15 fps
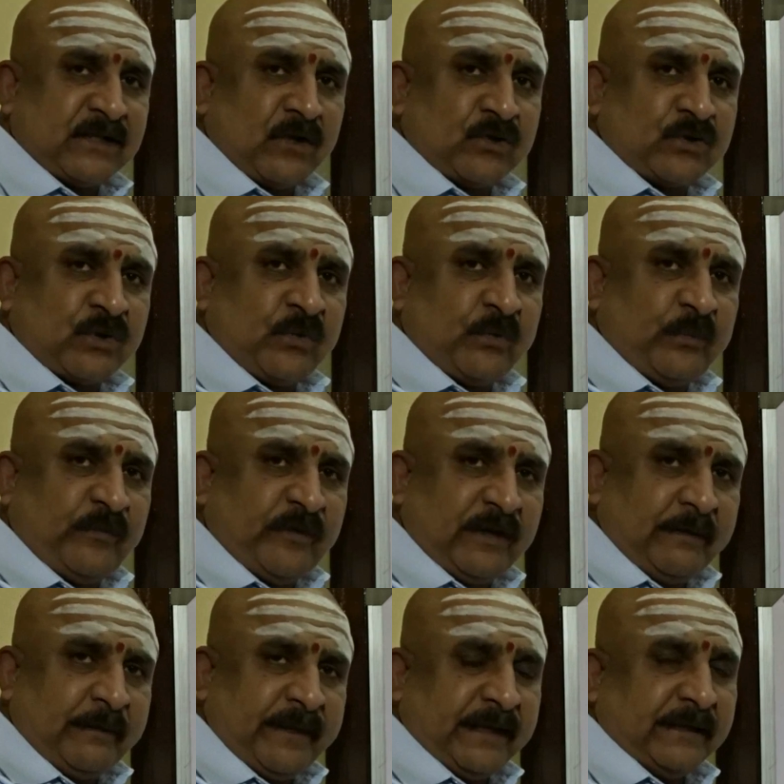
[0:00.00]
also will
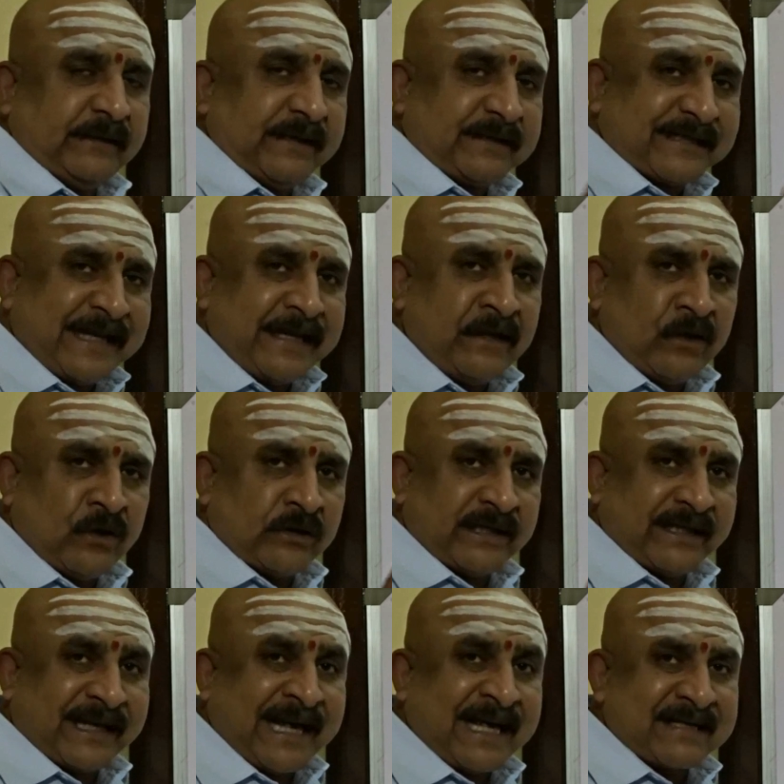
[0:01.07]
be, the sign or
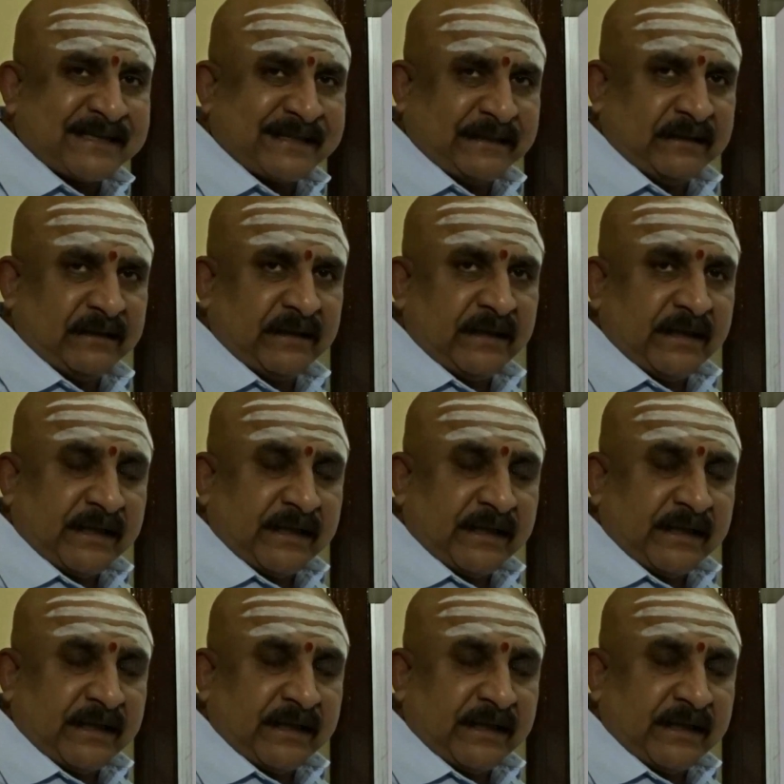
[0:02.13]
the Rasi